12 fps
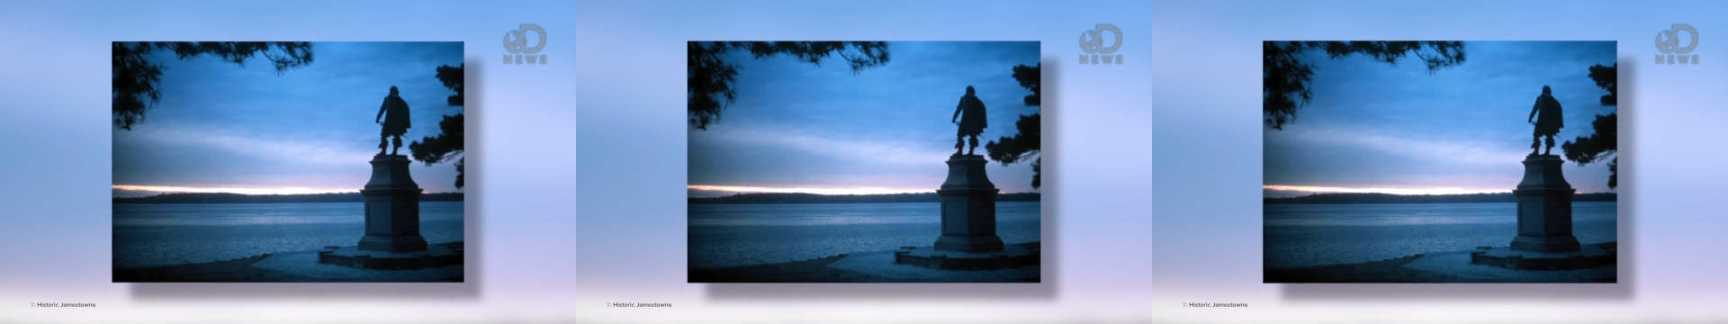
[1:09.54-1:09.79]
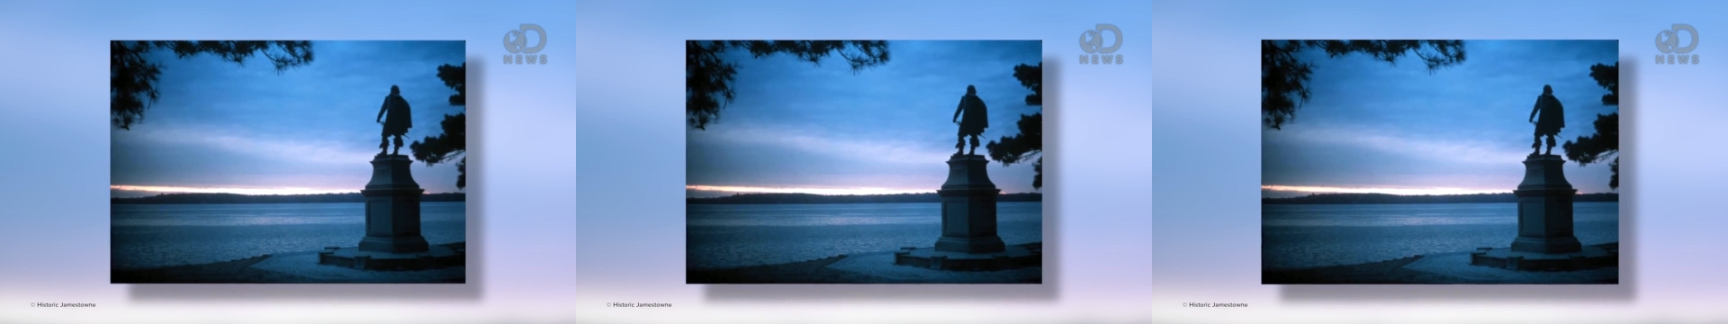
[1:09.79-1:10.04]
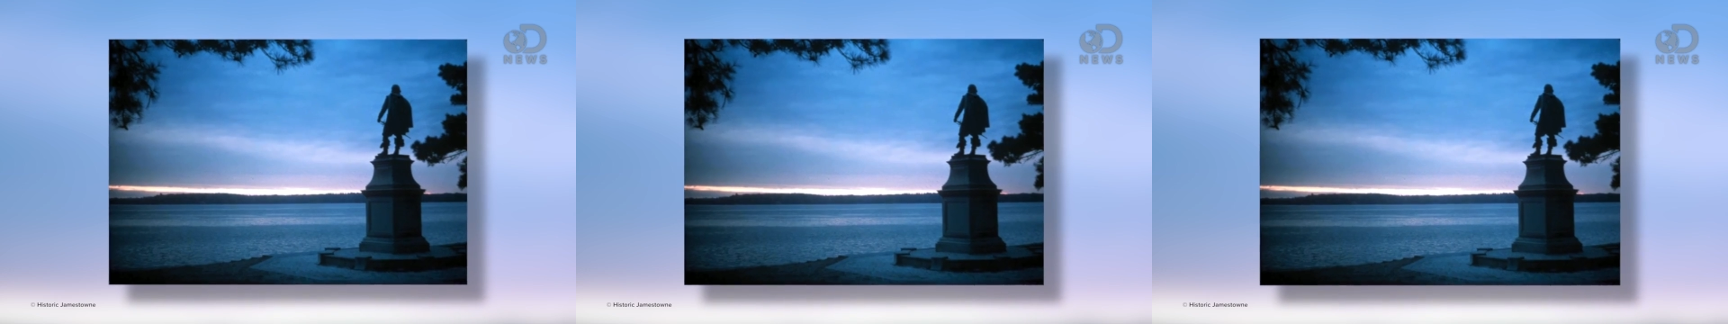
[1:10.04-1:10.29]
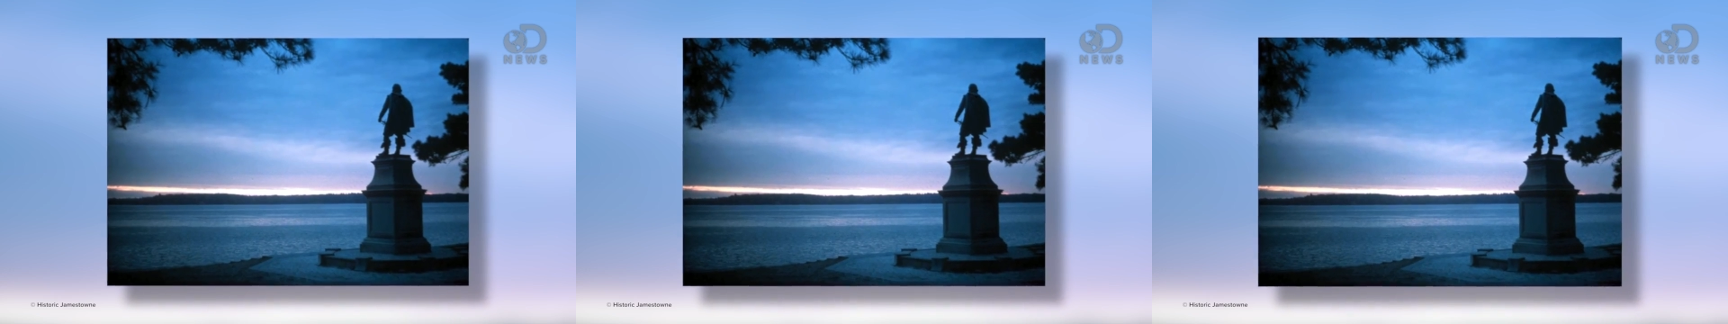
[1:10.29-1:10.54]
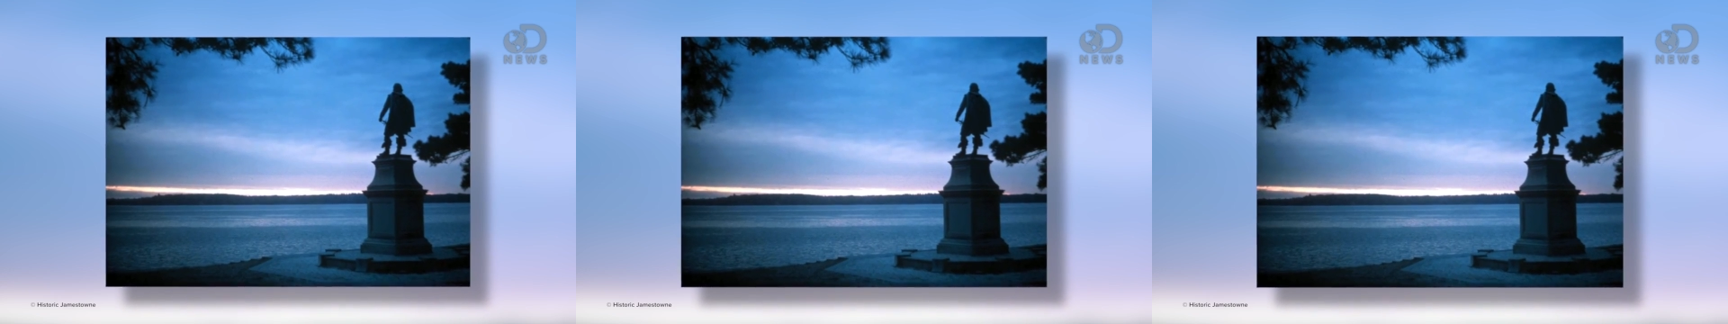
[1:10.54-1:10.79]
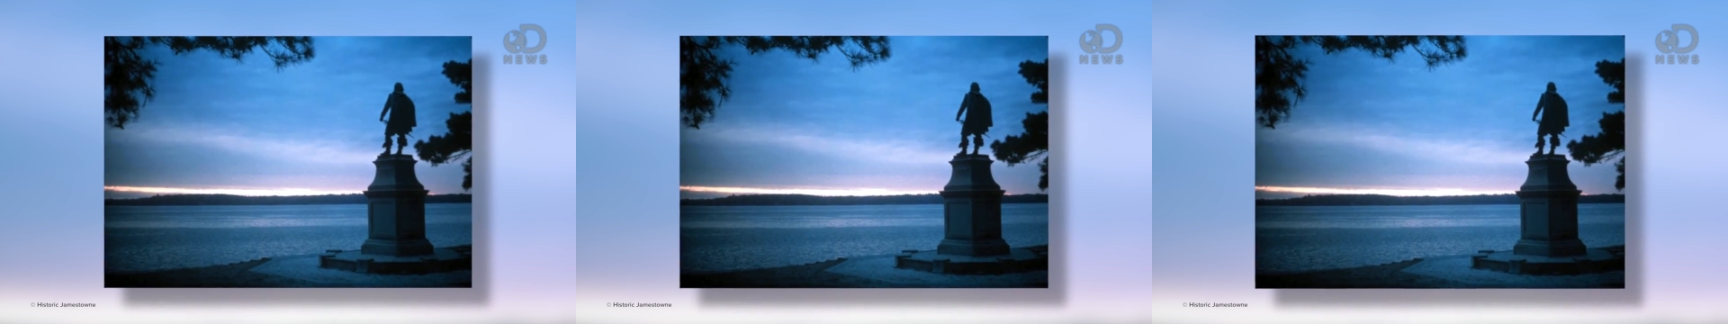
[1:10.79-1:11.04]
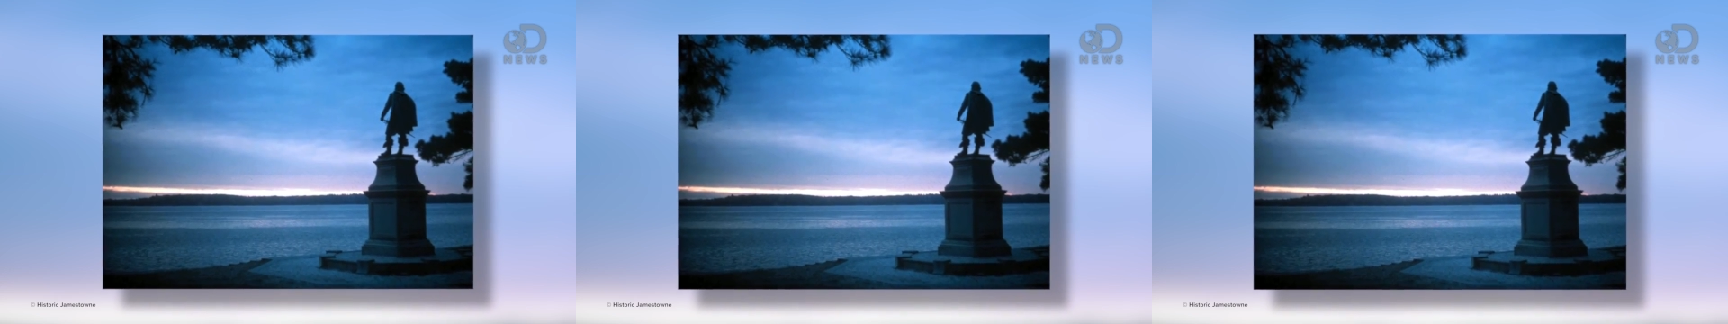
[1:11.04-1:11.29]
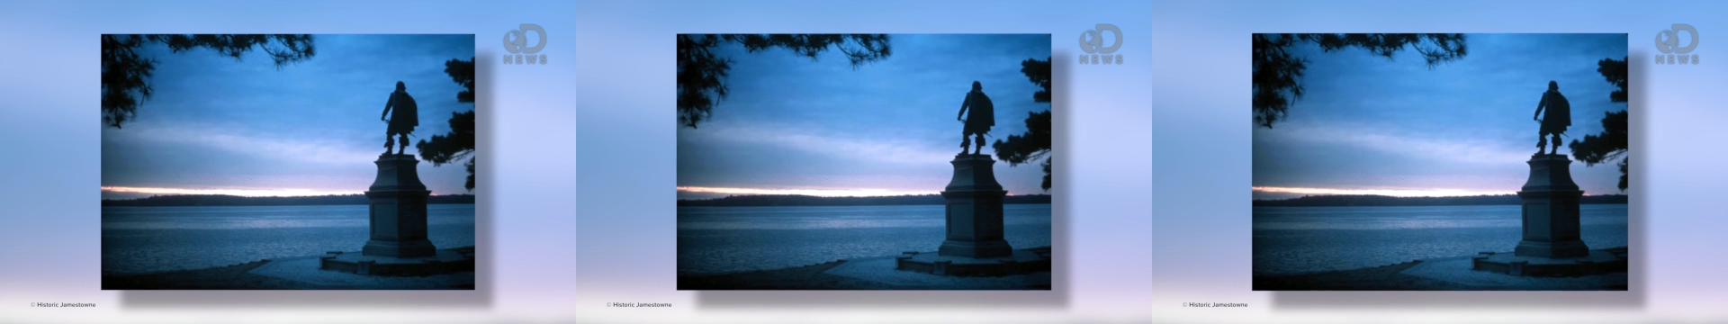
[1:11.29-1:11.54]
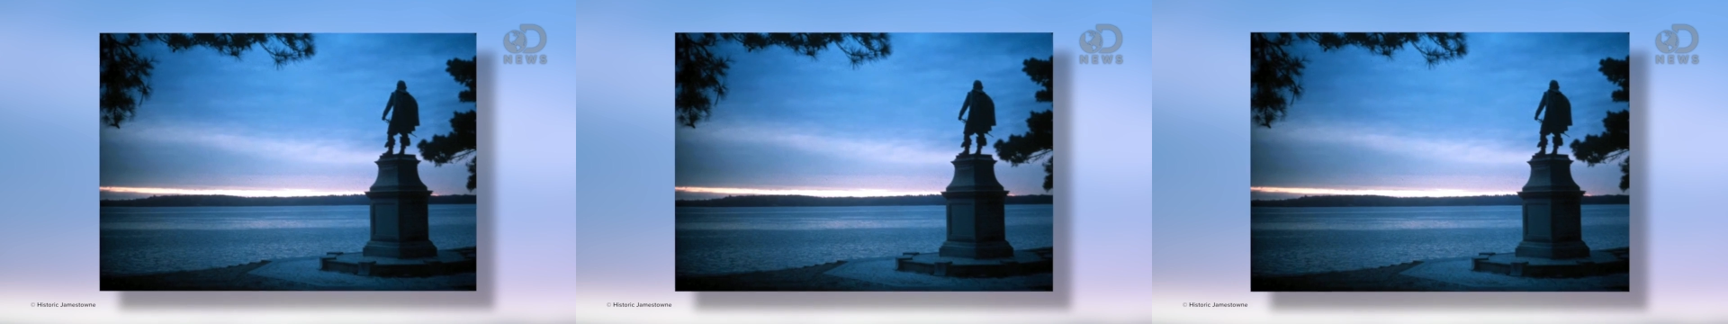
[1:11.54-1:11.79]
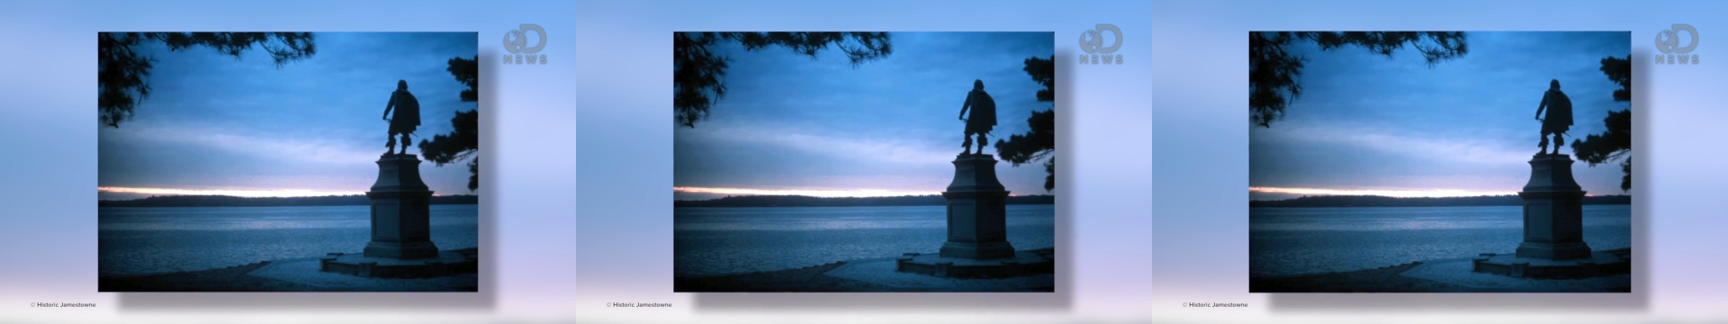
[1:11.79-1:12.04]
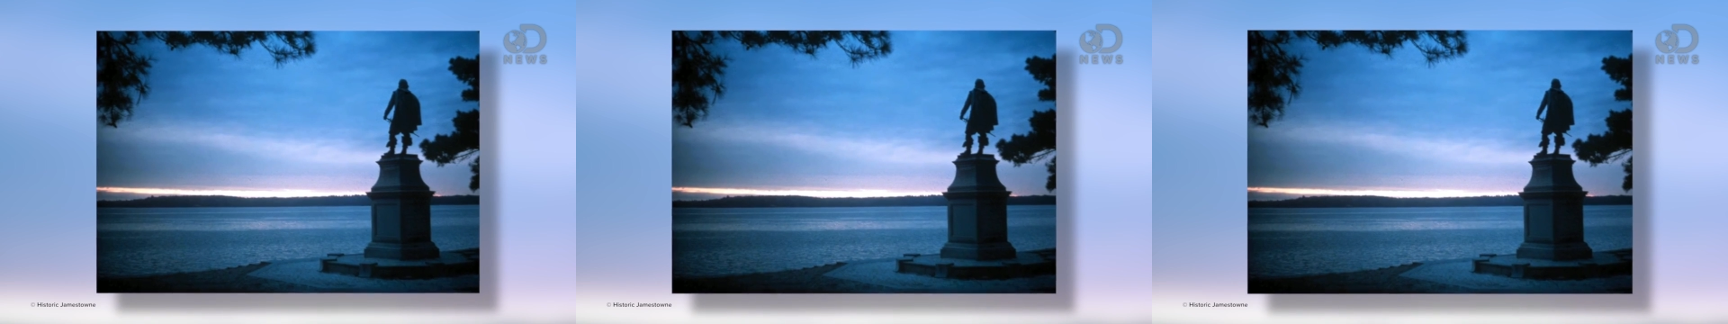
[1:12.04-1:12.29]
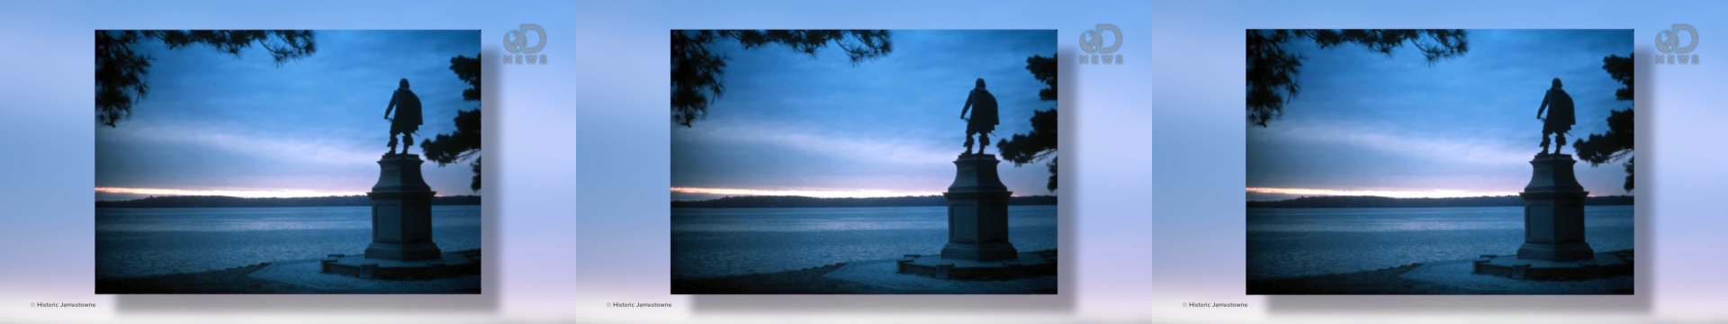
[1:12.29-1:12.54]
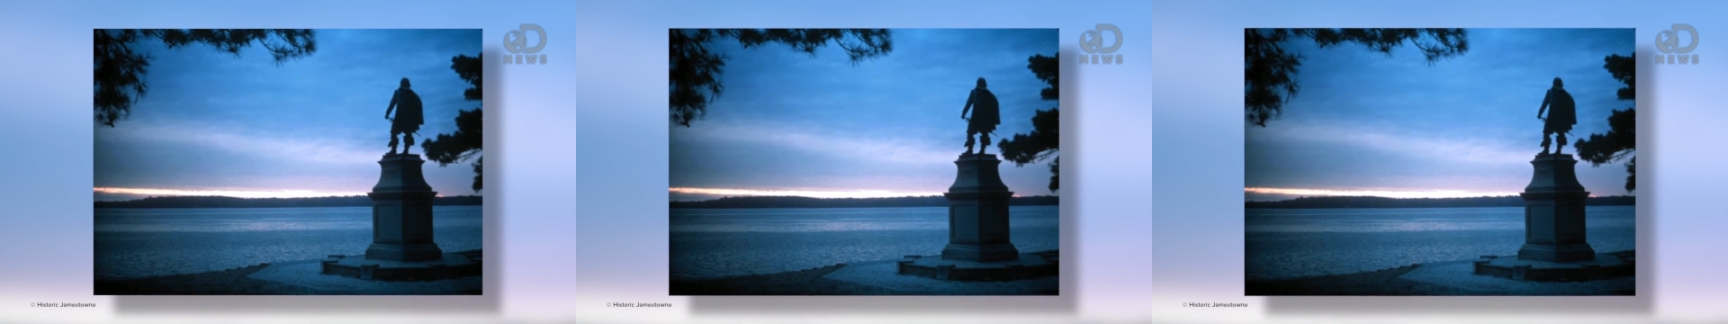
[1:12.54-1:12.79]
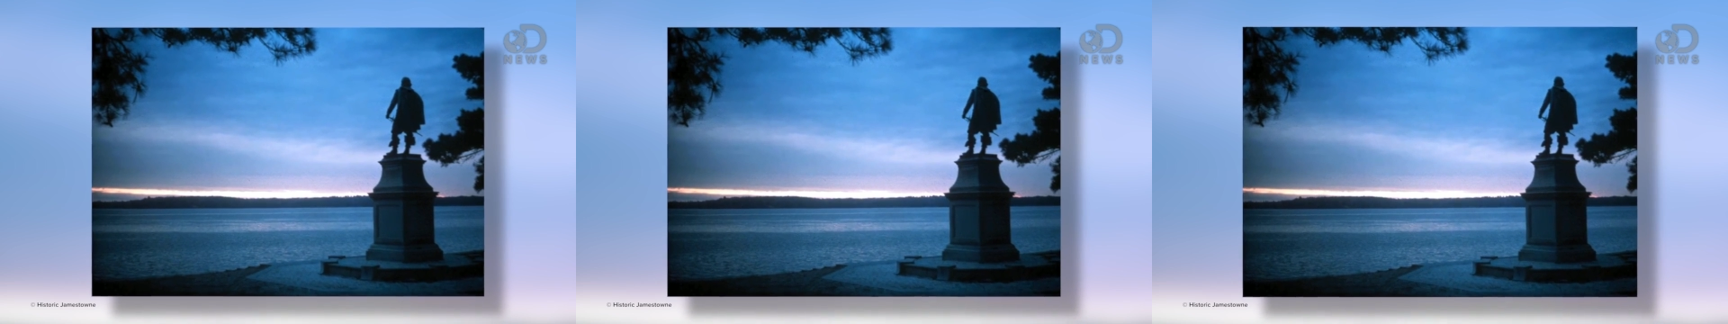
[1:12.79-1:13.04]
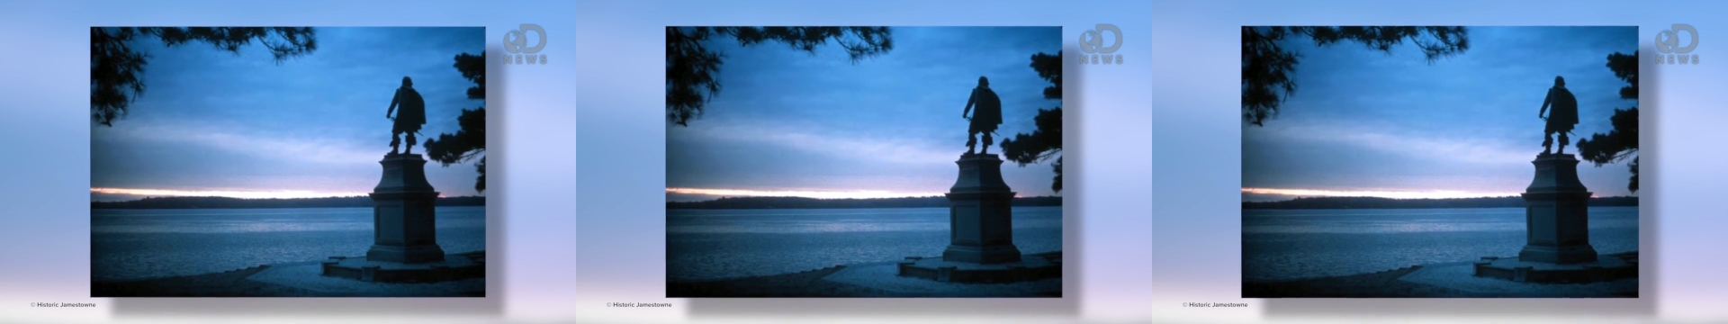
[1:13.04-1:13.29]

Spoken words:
[unreadable: no face in view]